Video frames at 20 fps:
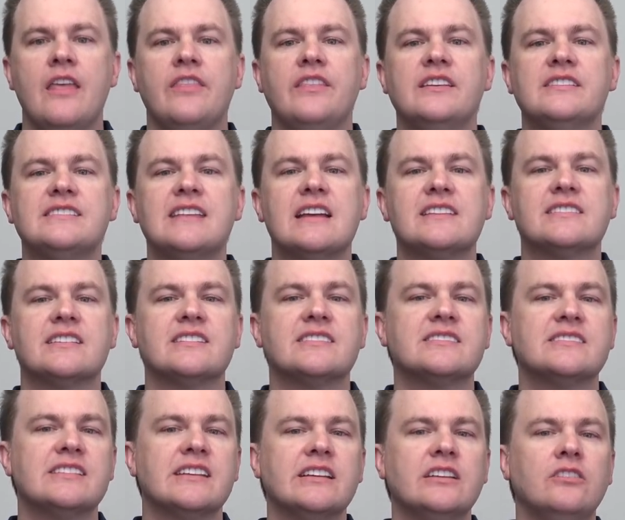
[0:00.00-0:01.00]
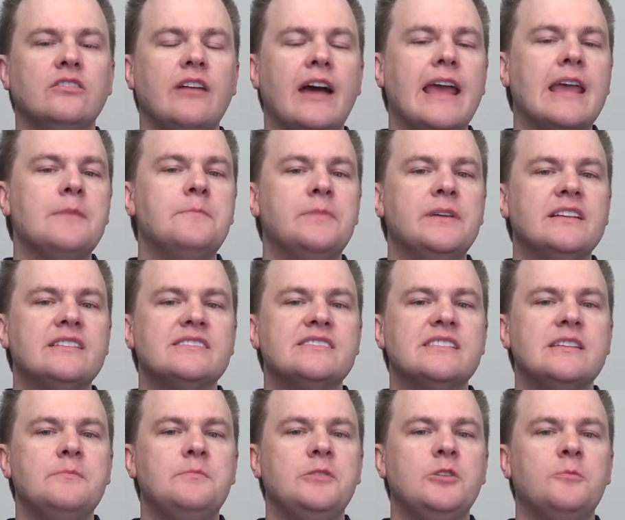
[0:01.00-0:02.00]
This has a single eight pin
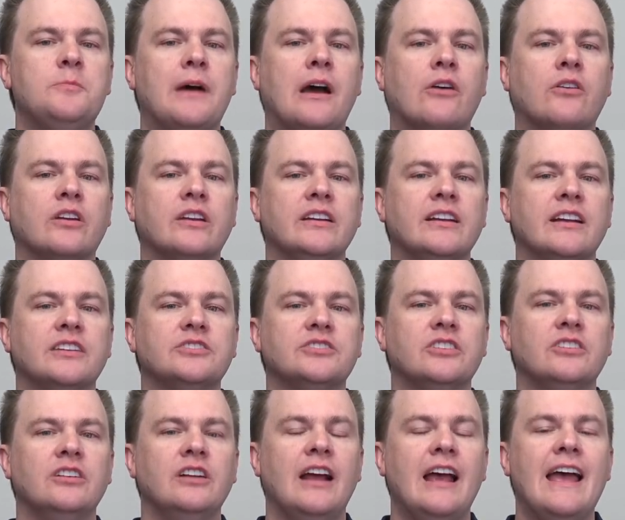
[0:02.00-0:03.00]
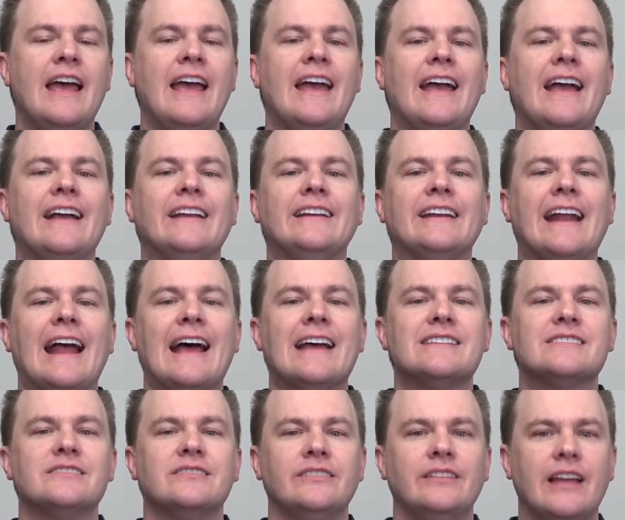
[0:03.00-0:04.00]
C P U power connector, and it
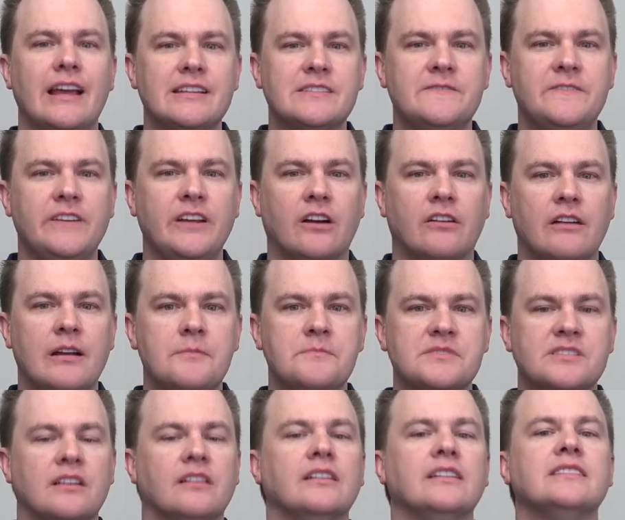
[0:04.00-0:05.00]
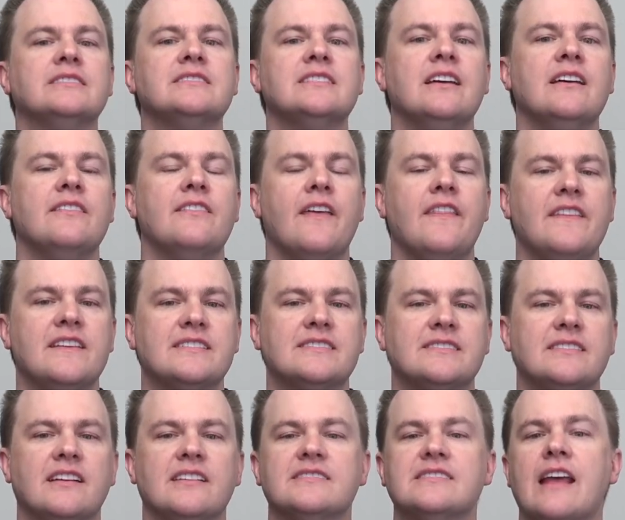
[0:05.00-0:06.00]
has less V R Ms on it than
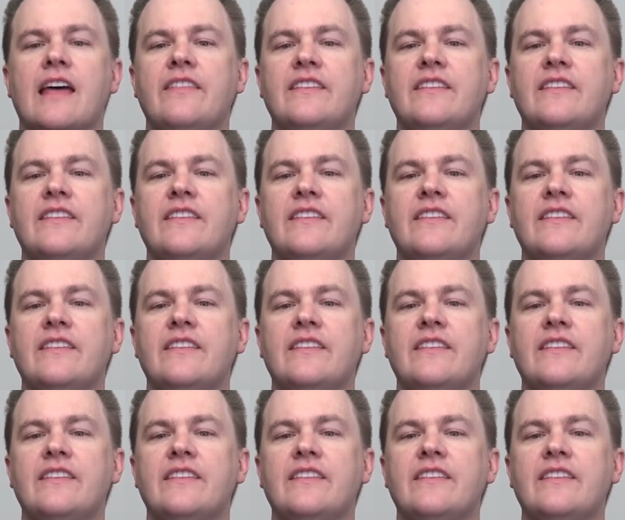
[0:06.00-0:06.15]
this does.